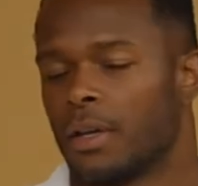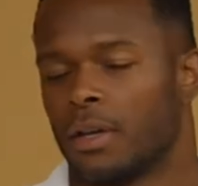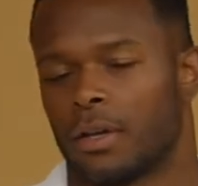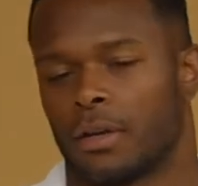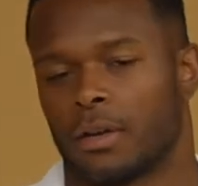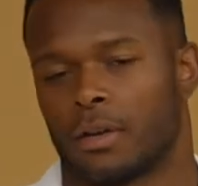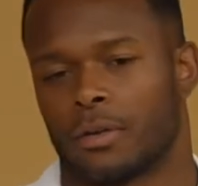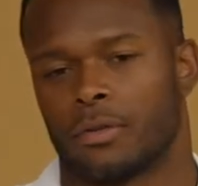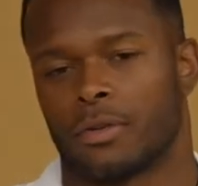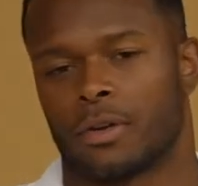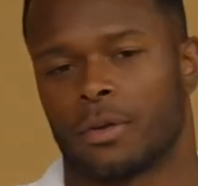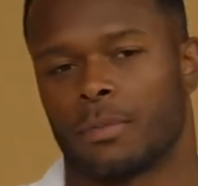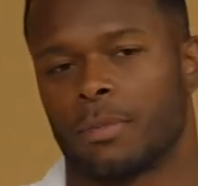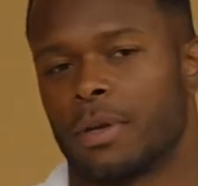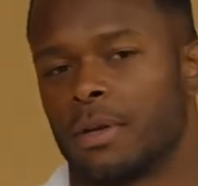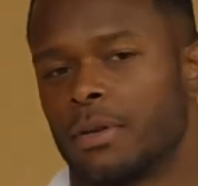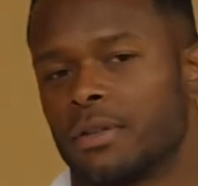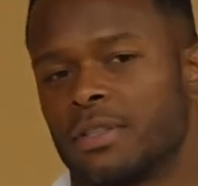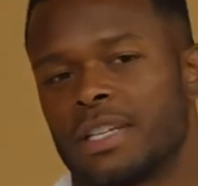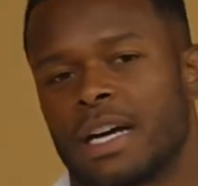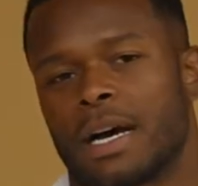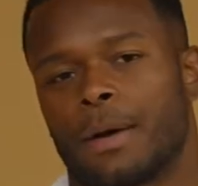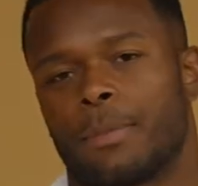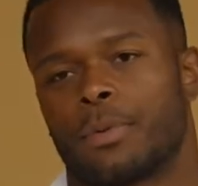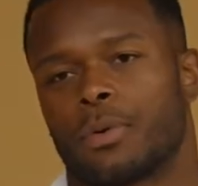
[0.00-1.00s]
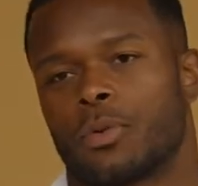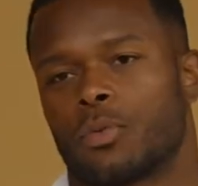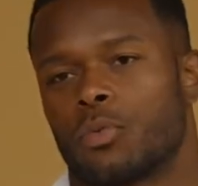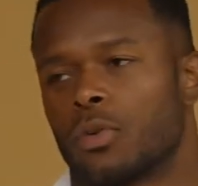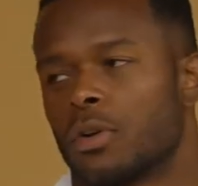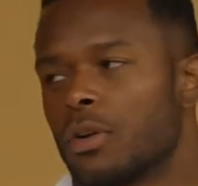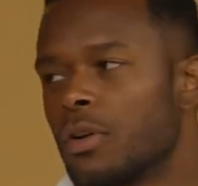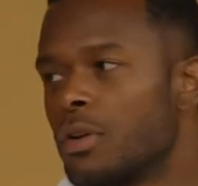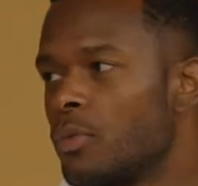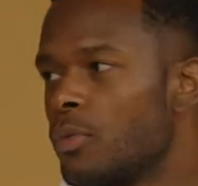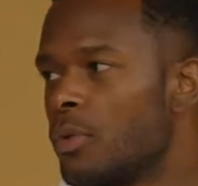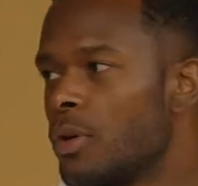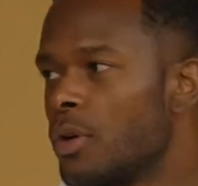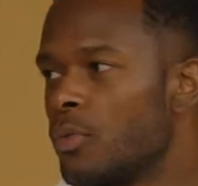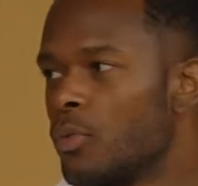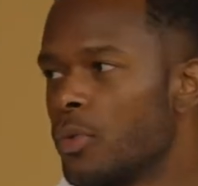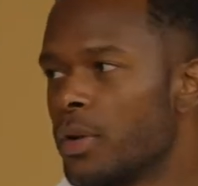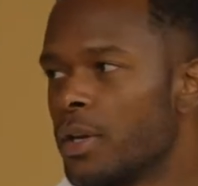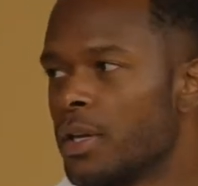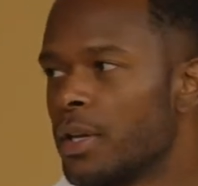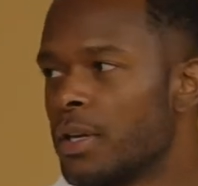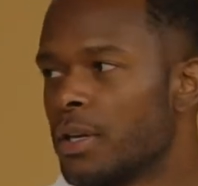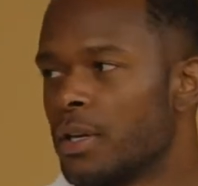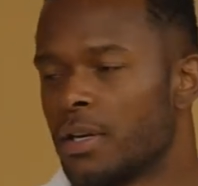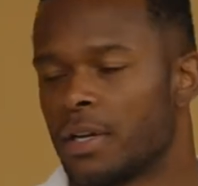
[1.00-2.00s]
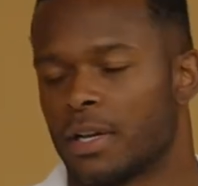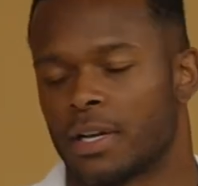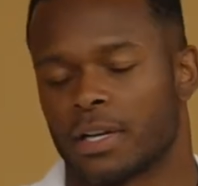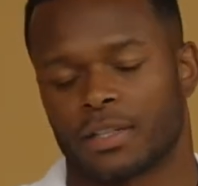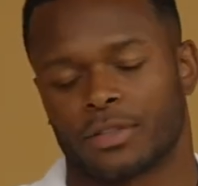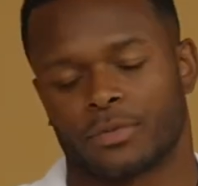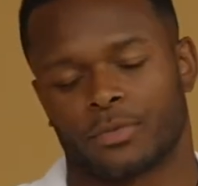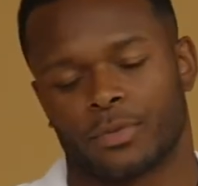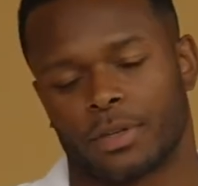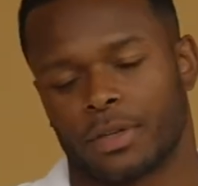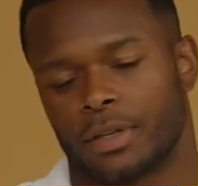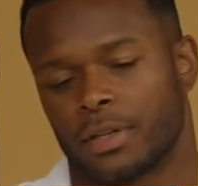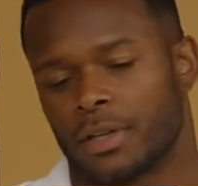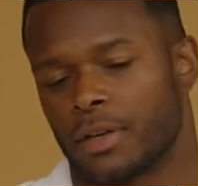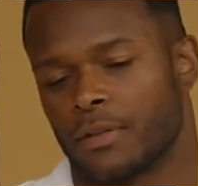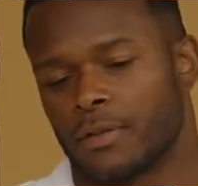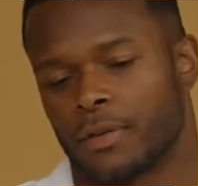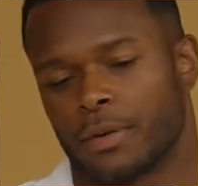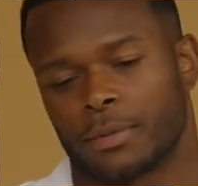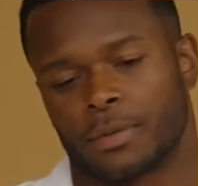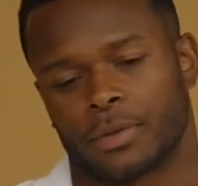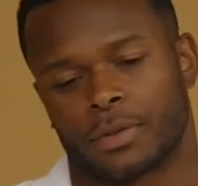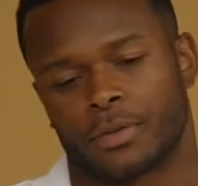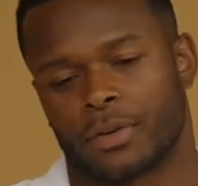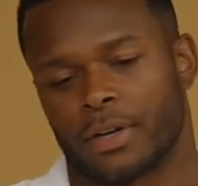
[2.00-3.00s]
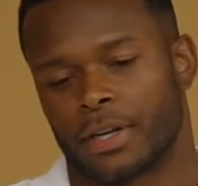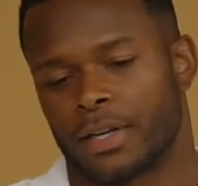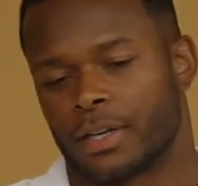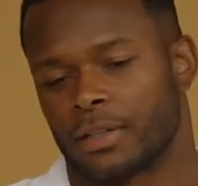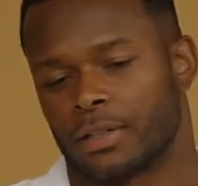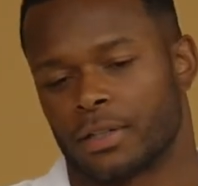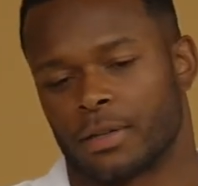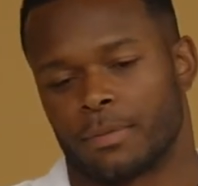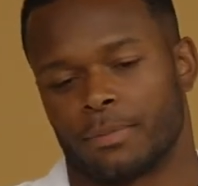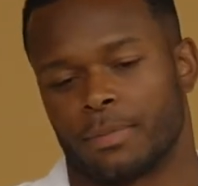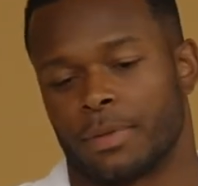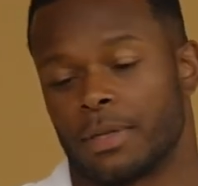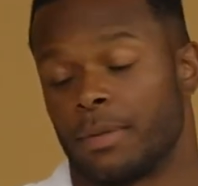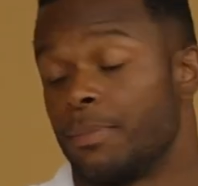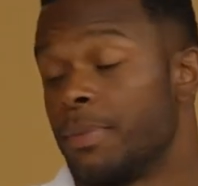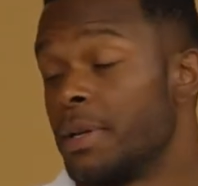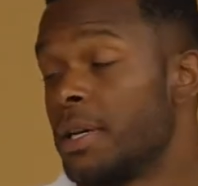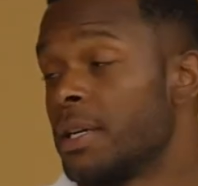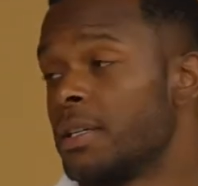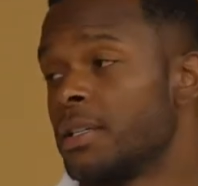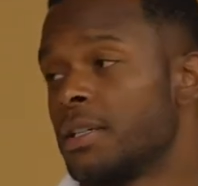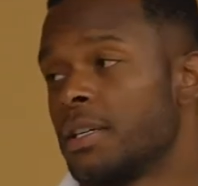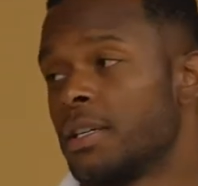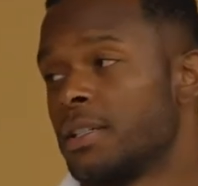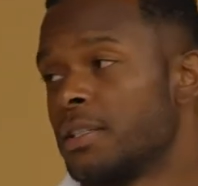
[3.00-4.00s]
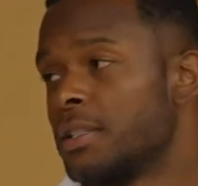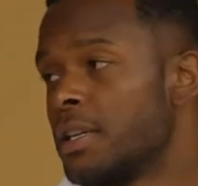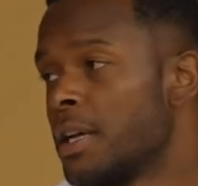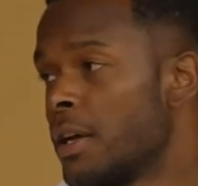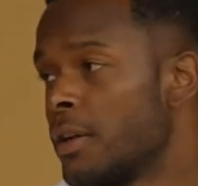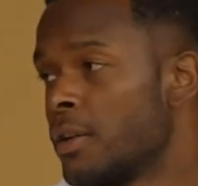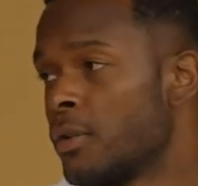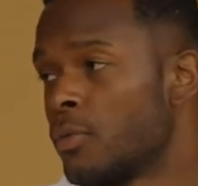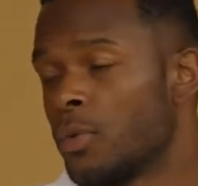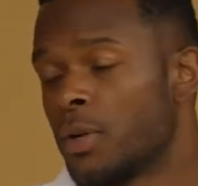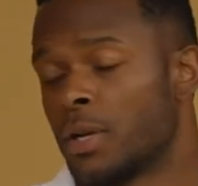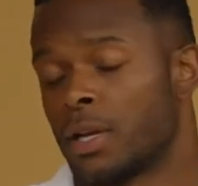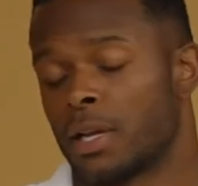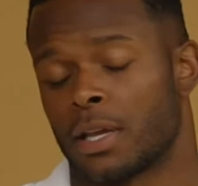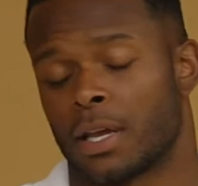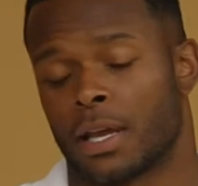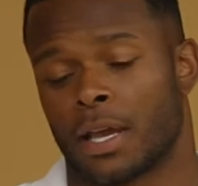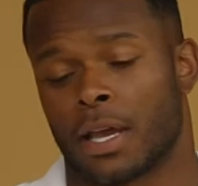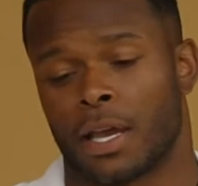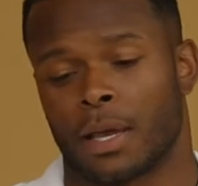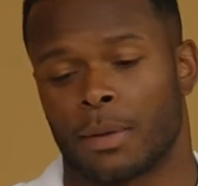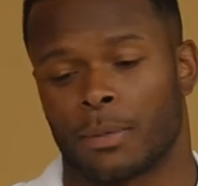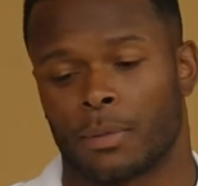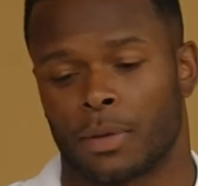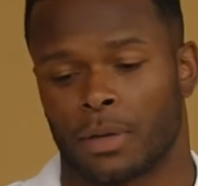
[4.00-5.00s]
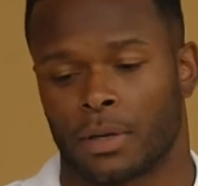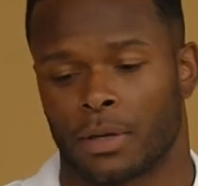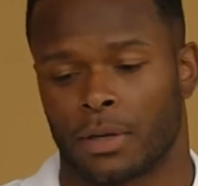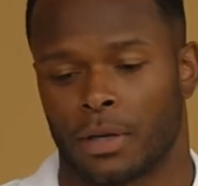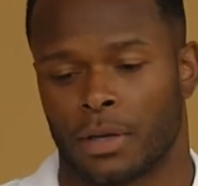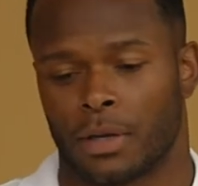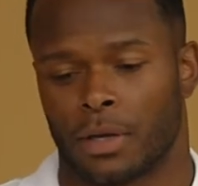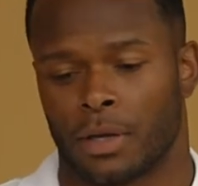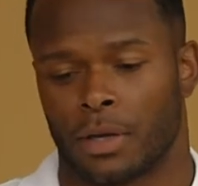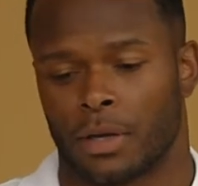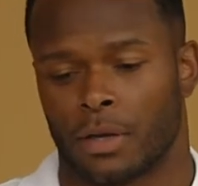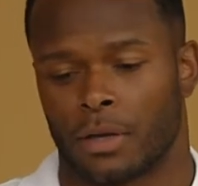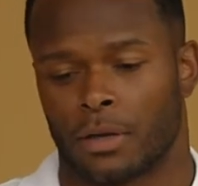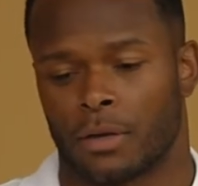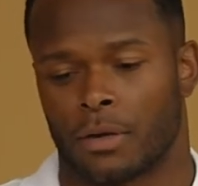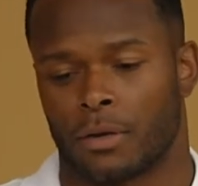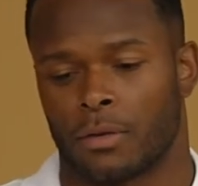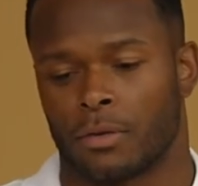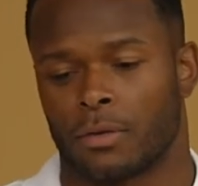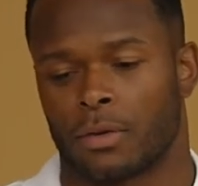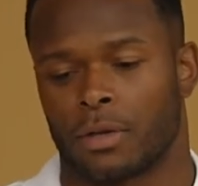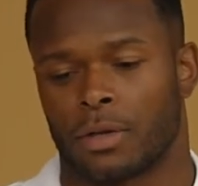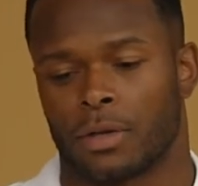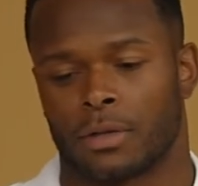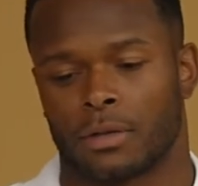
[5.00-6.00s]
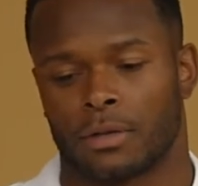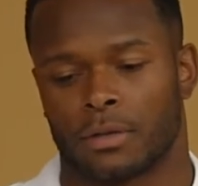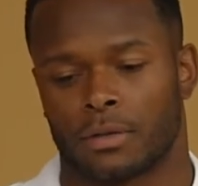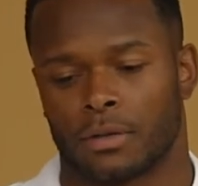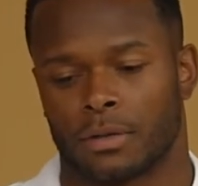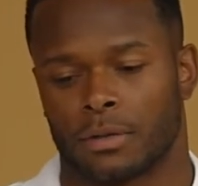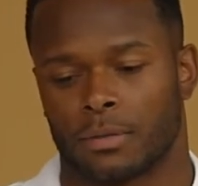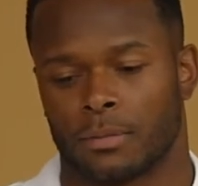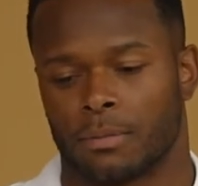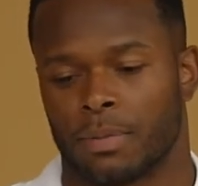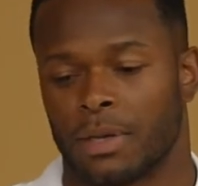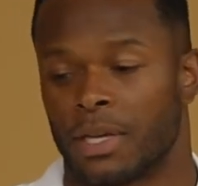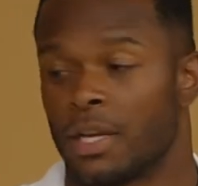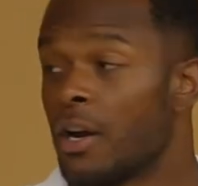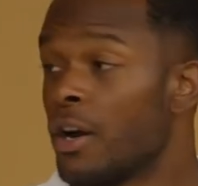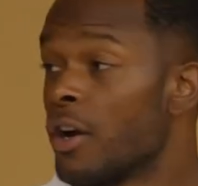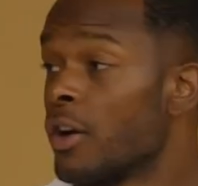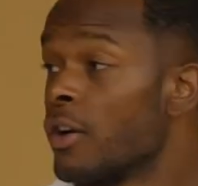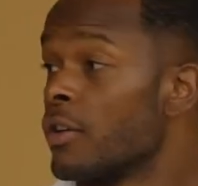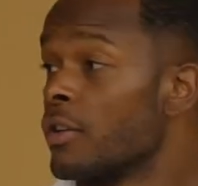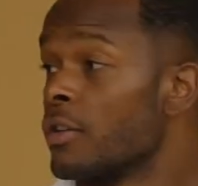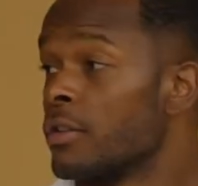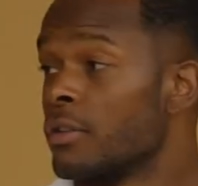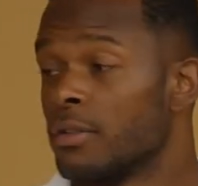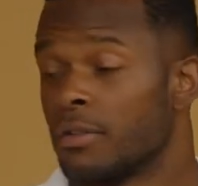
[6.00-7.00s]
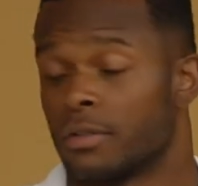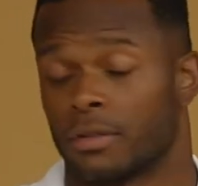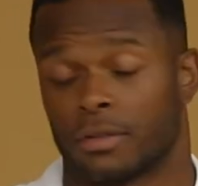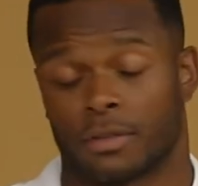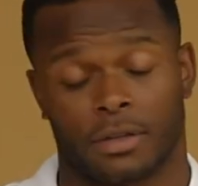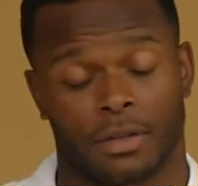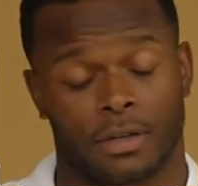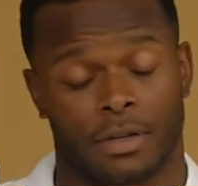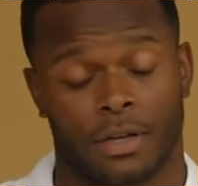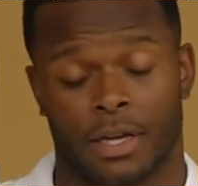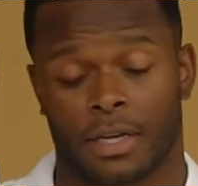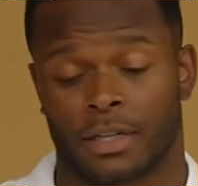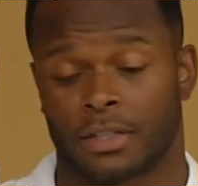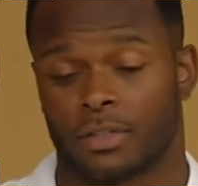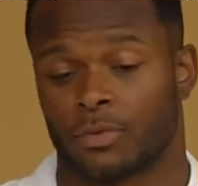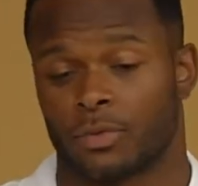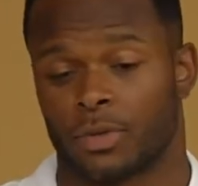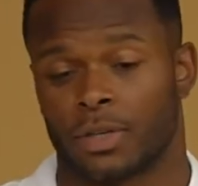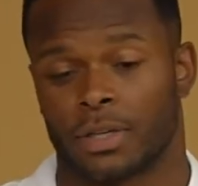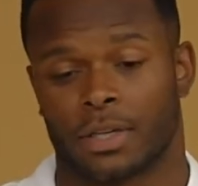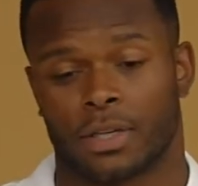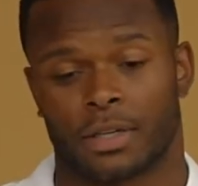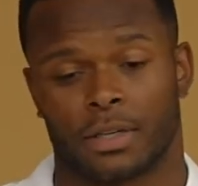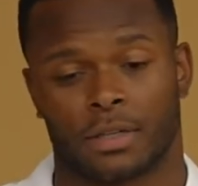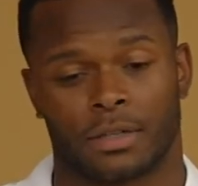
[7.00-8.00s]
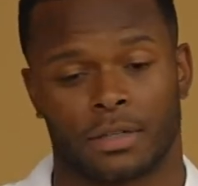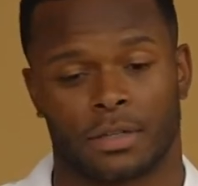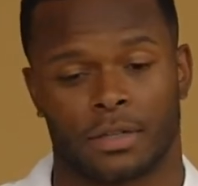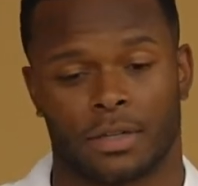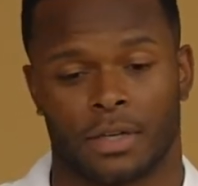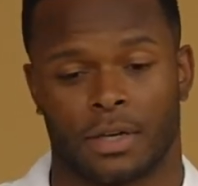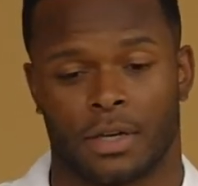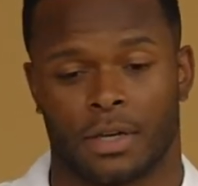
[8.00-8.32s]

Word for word: You know, you could be on top of the world one week, and the next week give up the great the, the big touchdown to win the game, and you know you can be hurt the next week and